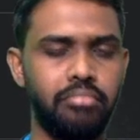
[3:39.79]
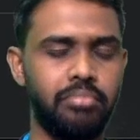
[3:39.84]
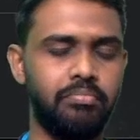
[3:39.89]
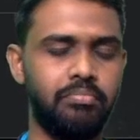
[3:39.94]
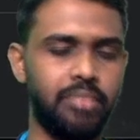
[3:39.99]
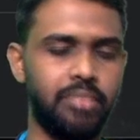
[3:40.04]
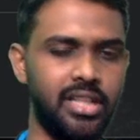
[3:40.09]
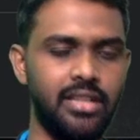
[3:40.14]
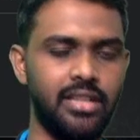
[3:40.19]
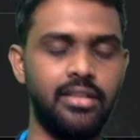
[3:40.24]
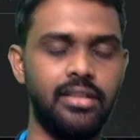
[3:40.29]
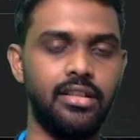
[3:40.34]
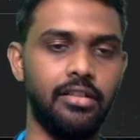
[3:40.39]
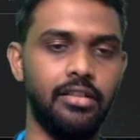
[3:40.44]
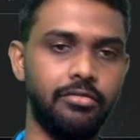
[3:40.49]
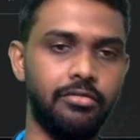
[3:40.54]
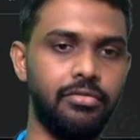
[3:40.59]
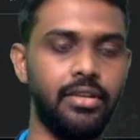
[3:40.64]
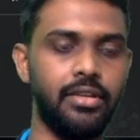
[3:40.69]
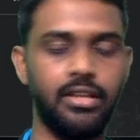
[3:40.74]
pretty
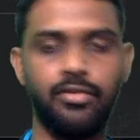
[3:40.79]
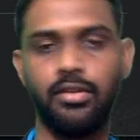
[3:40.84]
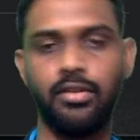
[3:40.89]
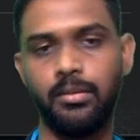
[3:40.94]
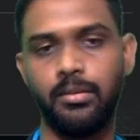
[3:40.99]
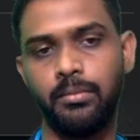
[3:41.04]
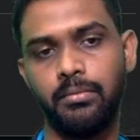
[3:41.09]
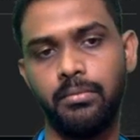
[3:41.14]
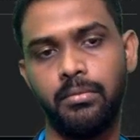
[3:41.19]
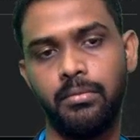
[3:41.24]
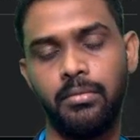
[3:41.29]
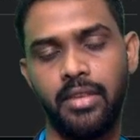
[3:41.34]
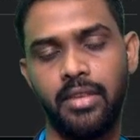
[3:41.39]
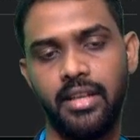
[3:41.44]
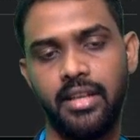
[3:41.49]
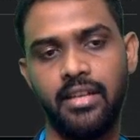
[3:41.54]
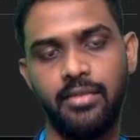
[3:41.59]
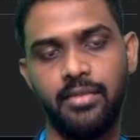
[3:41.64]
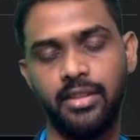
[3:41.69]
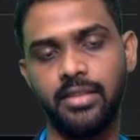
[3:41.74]
tough year for
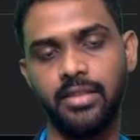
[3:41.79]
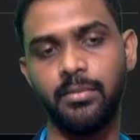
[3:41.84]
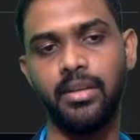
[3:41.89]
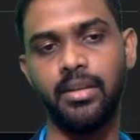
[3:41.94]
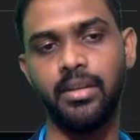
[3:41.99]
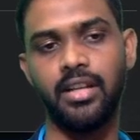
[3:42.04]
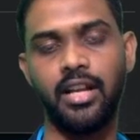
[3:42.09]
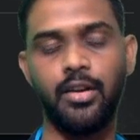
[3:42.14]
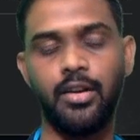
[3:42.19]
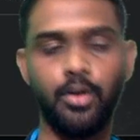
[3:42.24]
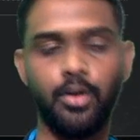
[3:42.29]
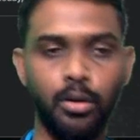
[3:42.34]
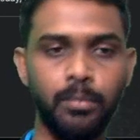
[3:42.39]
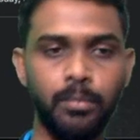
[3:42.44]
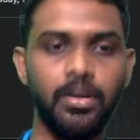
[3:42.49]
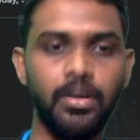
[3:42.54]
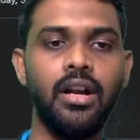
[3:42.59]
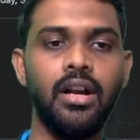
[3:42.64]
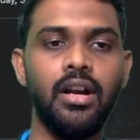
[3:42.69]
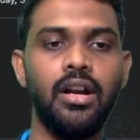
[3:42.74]
many of us but I
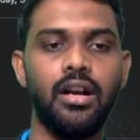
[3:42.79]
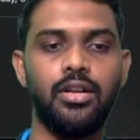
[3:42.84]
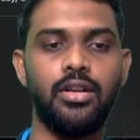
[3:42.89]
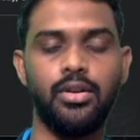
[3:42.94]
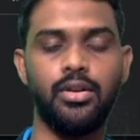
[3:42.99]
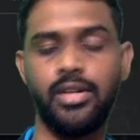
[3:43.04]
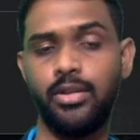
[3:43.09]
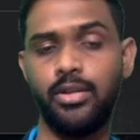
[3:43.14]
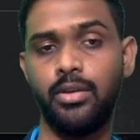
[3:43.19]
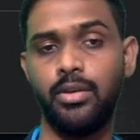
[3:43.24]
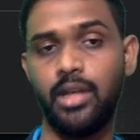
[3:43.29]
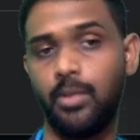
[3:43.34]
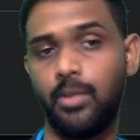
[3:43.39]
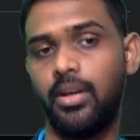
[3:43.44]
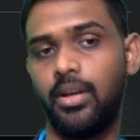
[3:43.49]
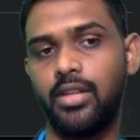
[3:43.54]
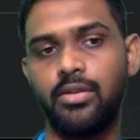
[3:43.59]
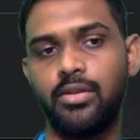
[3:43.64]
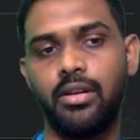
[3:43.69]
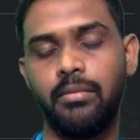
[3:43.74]
hope
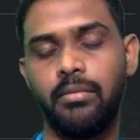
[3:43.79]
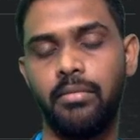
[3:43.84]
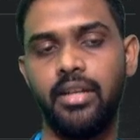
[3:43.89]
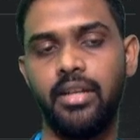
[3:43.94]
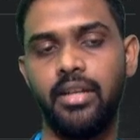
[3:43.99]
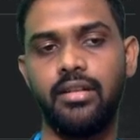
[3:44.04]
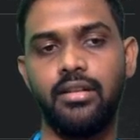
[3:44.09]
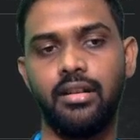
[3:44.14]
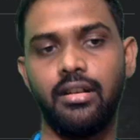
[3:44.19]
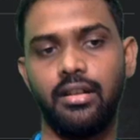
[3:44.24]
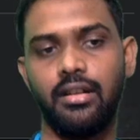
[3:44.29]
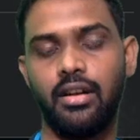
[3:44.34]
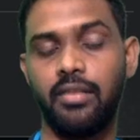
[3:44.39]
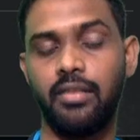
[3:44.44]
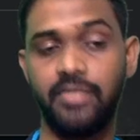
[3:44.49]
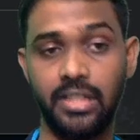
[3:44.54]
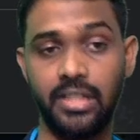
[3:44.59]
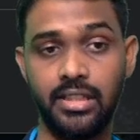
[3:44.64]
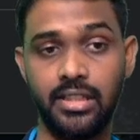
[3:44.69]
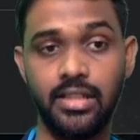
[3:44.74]
2021 is going to make a lot
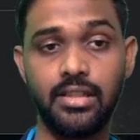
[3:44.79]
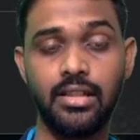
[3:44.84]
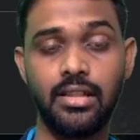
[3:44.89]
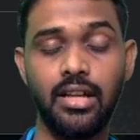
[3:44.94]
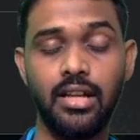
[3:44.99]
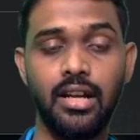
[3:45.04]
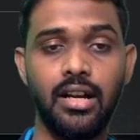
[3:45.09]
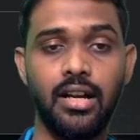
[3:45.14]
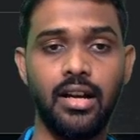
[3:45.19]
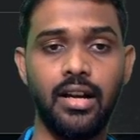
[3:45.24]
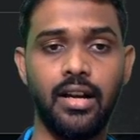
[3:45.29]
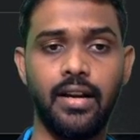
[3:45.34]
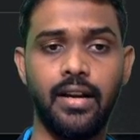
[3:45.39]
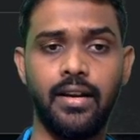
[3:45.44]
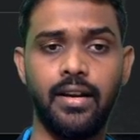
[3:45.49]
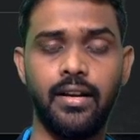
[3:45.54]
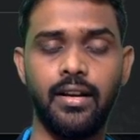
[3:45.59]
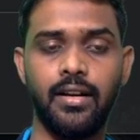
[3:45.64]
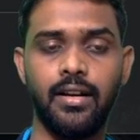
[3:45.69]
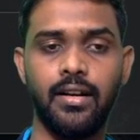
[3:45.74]
of changes
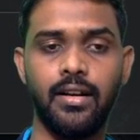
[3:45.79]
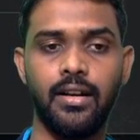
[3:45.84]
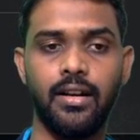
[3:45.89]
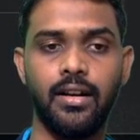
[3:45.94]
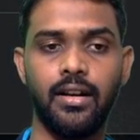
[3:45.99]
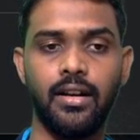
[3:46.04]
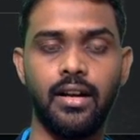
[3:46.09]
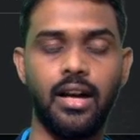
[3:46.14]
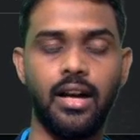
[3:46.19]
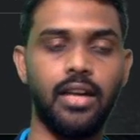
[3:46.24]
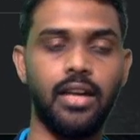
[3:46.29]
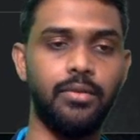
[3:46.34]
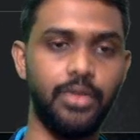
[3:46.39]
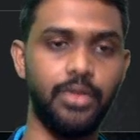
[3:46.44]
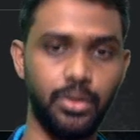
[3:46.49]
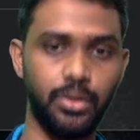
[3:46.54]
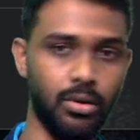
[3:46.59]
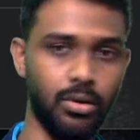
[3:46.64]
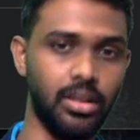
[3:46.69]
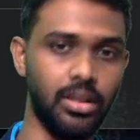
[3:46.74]
and uh, uh, I
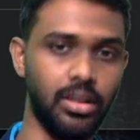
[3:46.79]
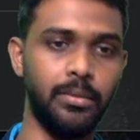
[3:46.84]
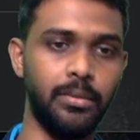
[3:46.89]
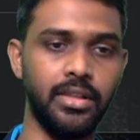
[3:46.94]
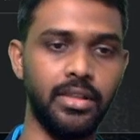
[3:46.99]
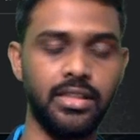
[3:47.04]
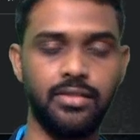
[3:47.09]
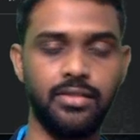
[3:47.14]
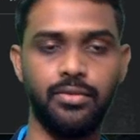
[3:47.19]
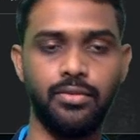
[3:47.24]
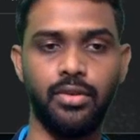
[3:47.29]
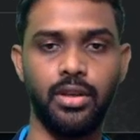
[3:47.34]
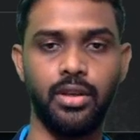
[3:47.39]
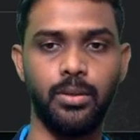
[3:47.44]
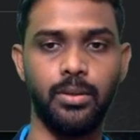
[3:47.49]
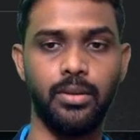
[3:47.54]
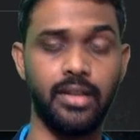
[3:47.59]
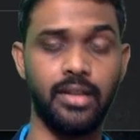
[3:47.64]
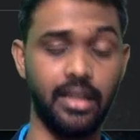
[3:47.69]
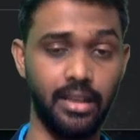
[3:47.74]
wish you all the best for
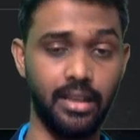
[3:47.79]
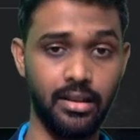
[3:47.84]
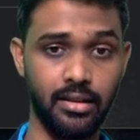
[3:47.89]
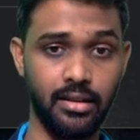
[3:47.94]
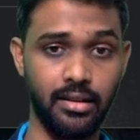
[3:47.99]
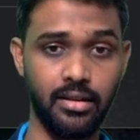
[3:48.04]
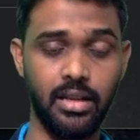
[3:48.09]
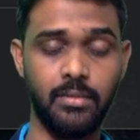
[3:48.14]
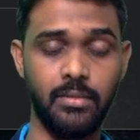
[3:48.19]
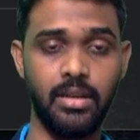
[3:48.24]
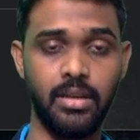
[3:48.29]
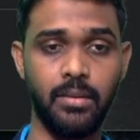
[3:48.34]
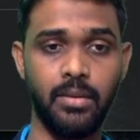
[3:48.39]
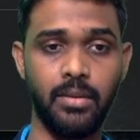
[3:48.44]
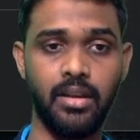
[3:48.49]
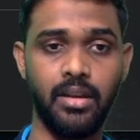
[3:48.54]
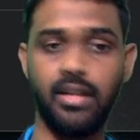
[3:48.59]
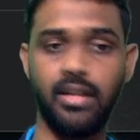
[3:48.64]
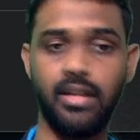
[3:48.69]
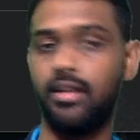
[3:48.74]
your career on
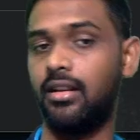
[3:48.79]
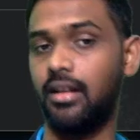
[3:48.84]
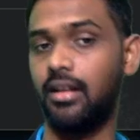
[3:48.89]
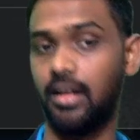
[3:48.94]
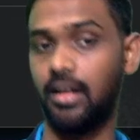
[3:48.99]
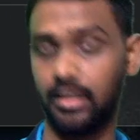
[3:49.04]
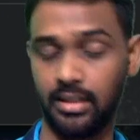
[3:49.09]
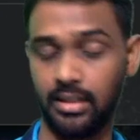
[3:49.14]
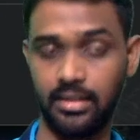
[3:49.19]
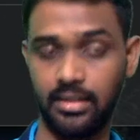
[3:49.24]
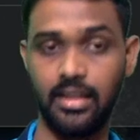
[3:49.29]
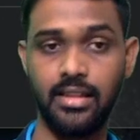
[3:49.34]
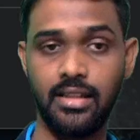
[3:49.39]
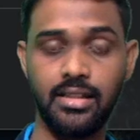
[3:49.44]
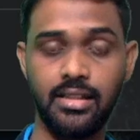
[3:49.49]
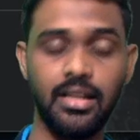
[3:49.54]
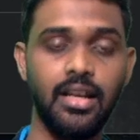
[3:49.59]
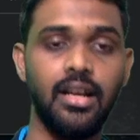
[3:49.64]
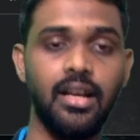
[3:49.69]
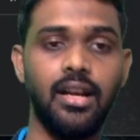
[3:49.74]
IBMI and uh, other
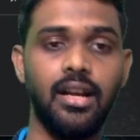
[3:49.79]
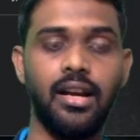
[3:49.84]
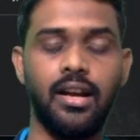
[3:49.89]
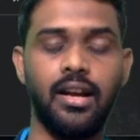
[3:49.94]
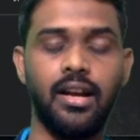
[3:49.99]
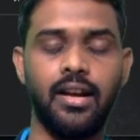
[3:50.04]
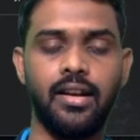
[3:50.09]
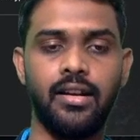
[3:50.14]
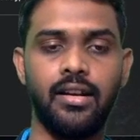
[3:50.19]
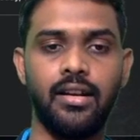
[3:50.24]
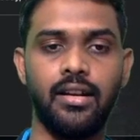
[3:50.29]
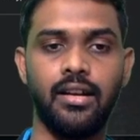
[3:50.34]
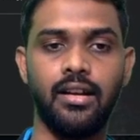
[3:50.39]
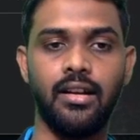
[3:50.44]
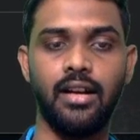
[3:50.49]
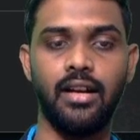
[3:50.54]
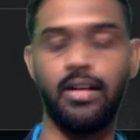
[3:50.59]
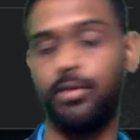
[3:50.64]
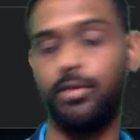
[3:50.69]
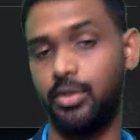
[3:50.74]
things and
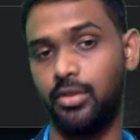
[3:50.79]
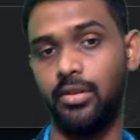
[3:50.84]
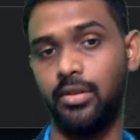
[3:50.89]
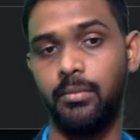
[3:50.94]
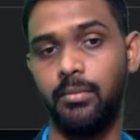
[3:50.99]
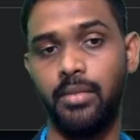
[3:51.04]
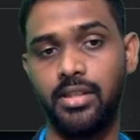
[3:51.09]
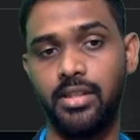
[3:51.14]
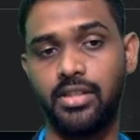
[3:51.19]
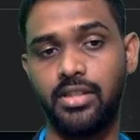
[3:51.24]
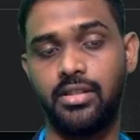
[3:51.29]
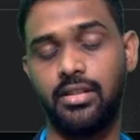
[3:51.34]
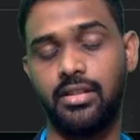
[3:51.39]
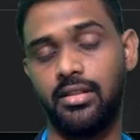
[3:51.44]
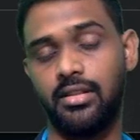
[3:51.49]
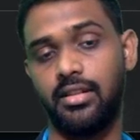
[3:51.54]
I wish you a best